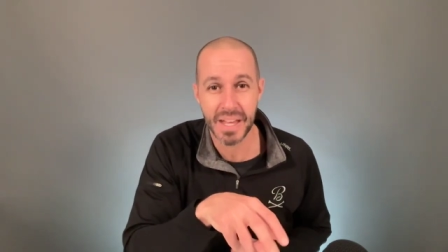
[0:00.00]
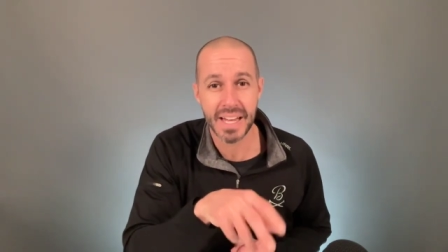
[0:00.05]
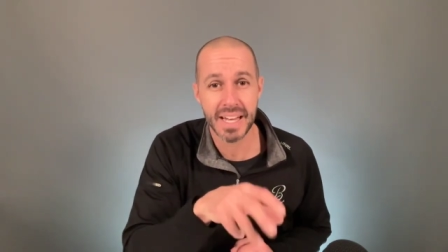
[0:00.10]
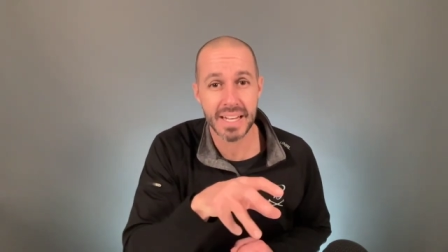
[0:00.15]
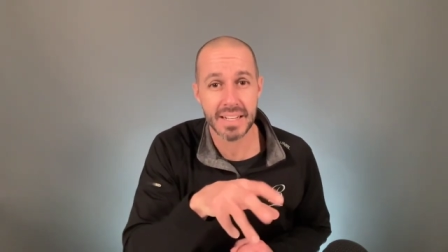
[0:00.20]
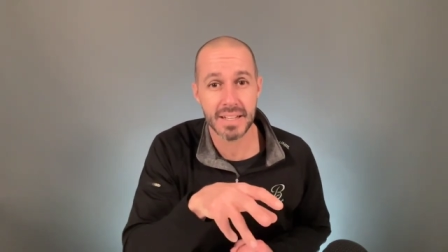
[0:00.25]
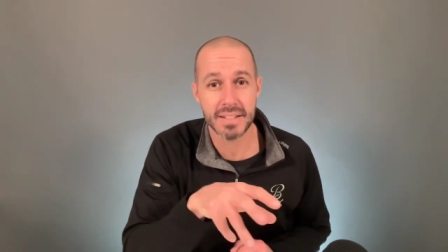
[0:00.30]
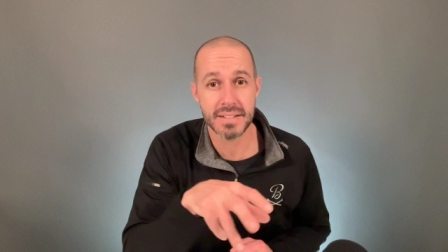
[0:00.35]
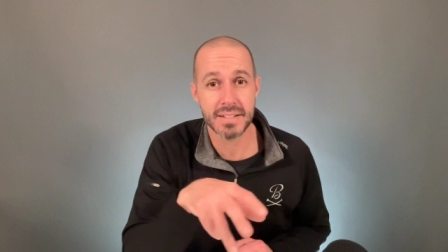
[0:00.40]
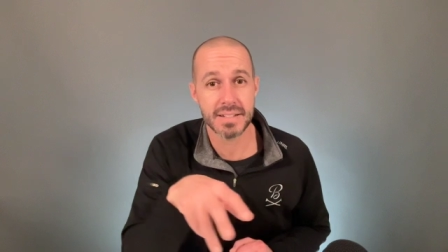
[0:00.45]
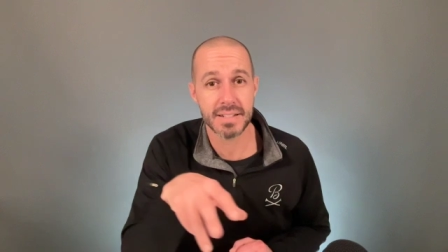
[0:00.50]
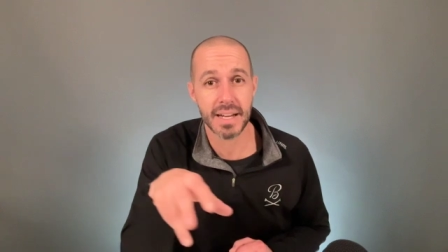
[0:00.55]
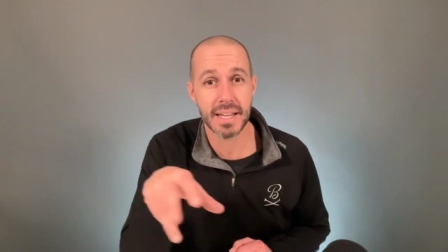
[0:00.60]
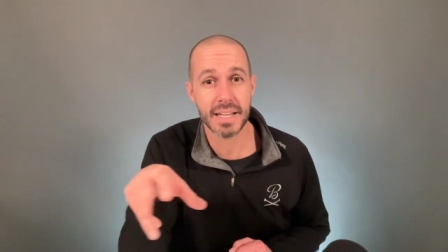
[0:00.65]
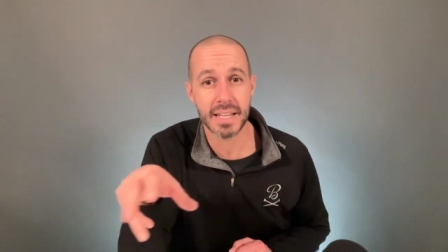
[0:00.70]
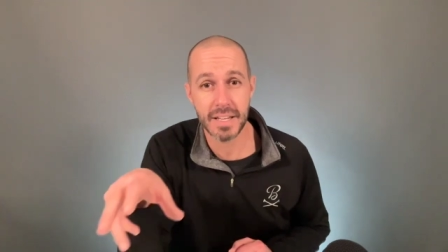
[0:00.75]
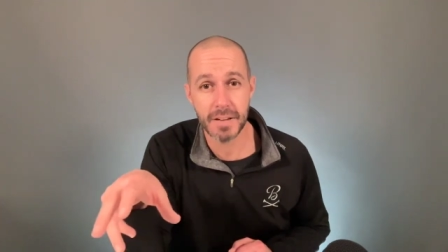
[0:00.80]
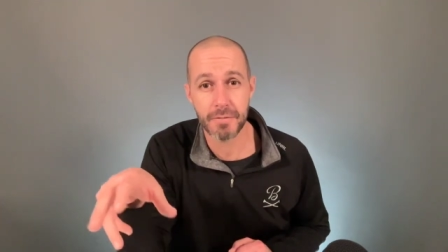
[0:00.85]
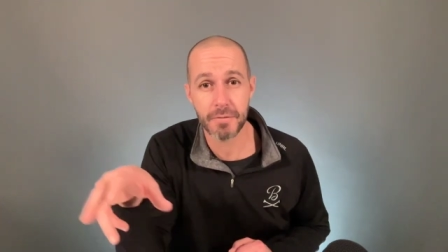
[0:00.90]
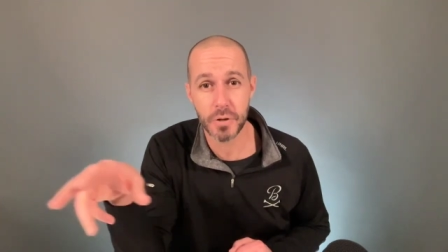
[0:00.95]
he doesn't say
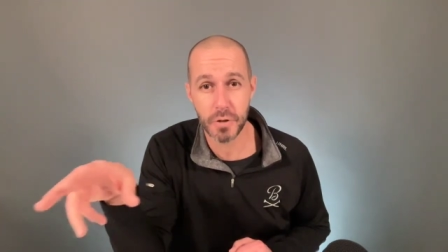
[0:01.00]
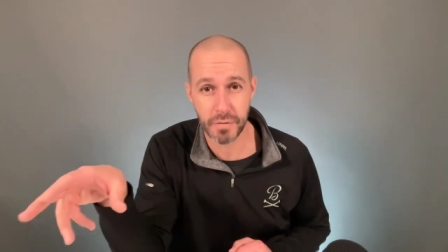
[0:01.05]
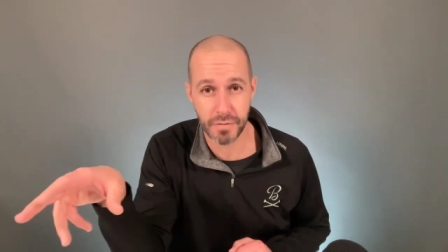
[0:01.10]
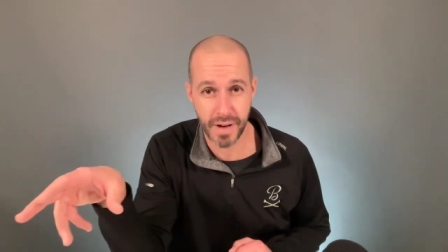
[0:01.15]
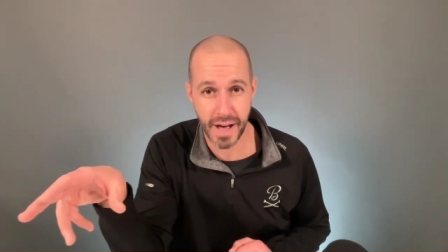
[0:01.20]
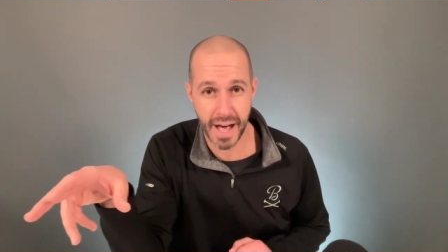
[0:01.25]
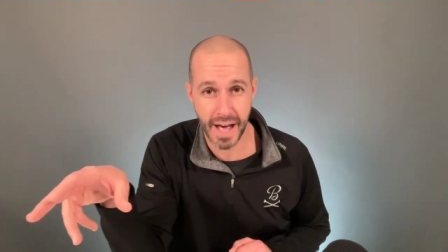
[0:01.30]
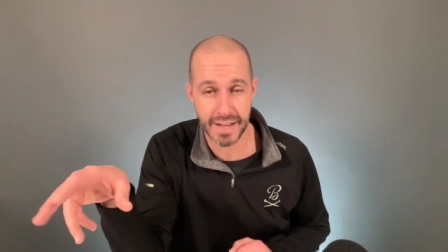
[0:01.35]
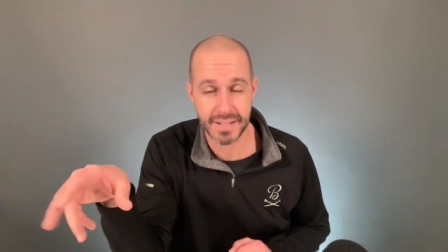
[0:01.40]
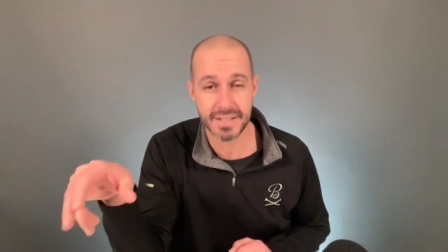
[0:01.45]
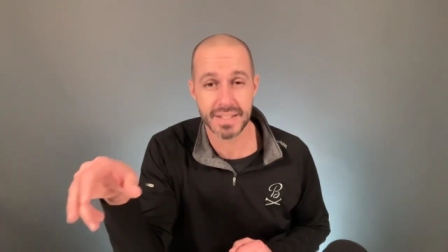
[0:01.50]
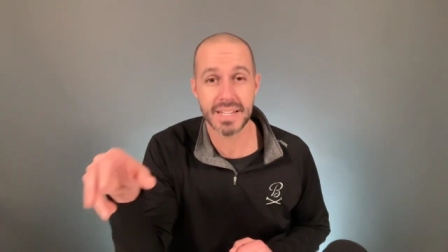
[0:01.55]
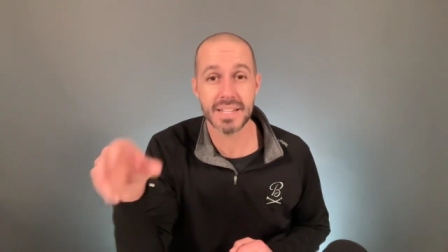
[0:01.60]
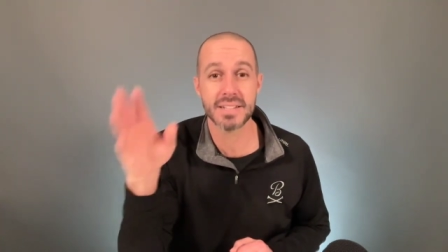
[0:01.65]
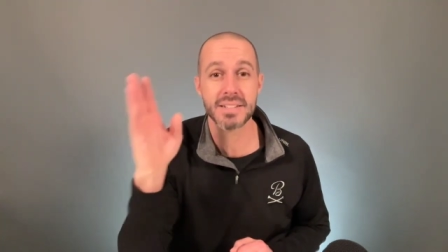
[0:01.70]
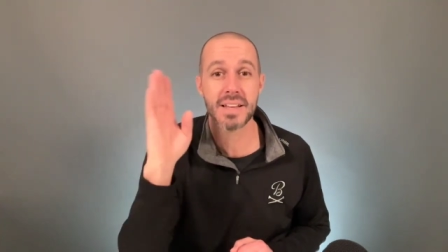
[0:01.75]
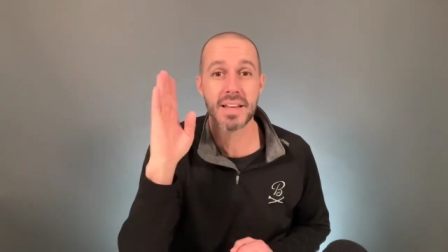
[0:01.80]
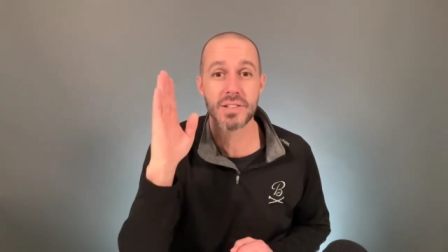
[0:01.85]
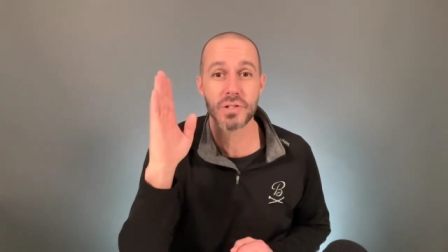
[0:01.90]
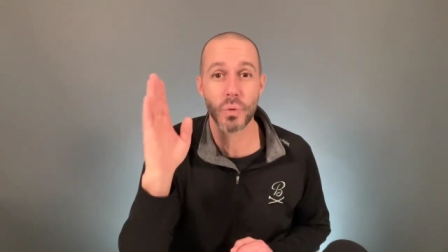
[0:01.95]
if you fast, he
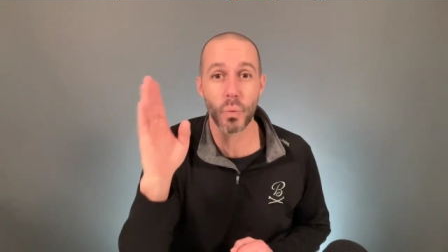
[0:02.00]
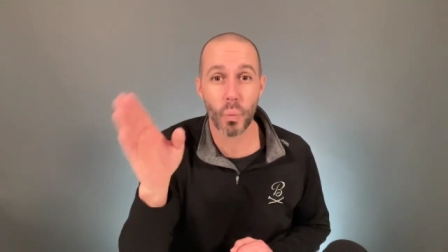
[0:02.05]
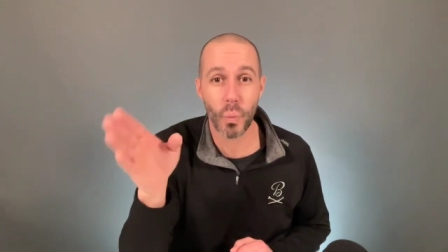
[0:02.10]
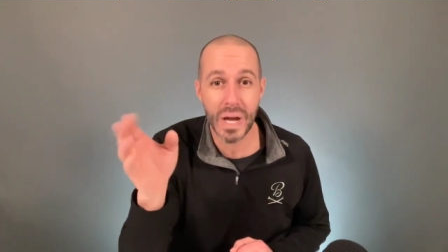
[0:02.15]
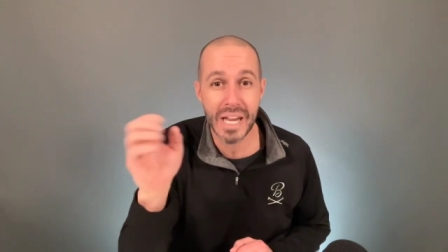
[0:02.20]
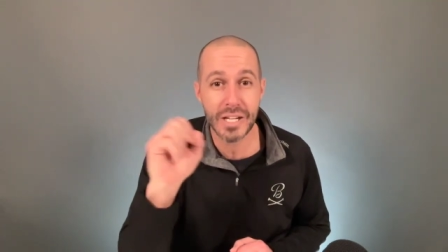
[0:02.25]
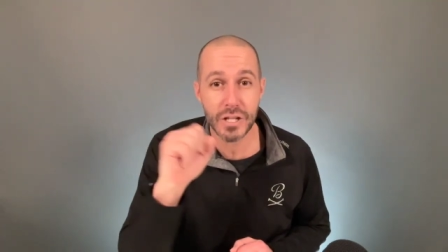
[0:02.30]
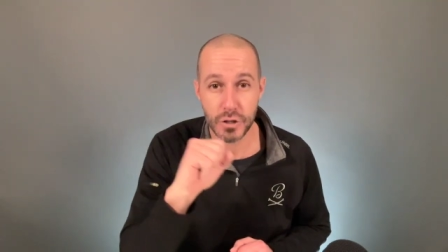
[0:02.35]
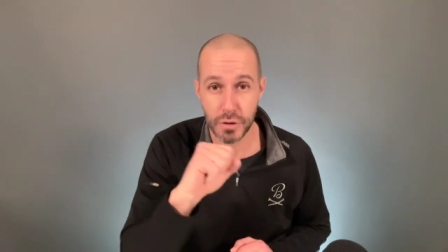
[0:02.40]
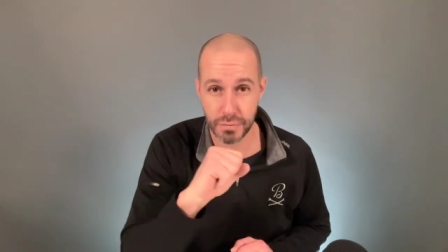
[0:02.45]
says when